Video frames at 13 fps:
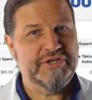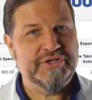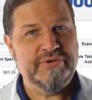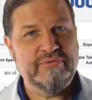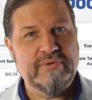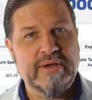
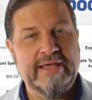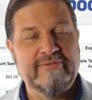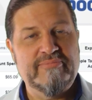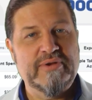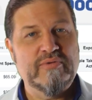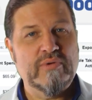you
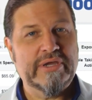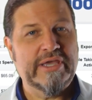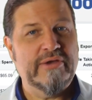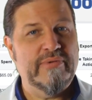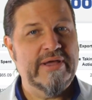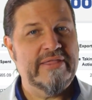have been
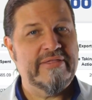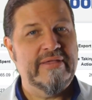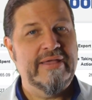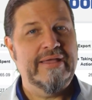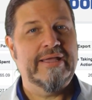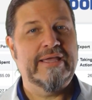working with
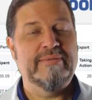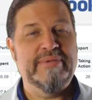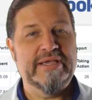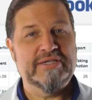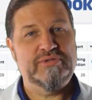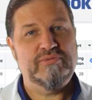can
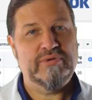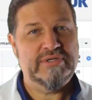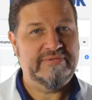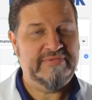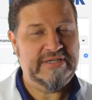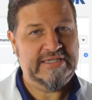be a
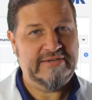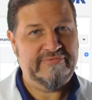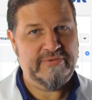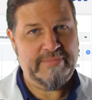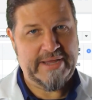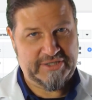source of this
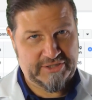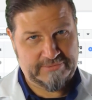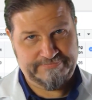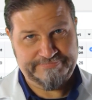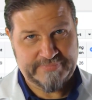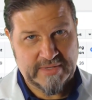information.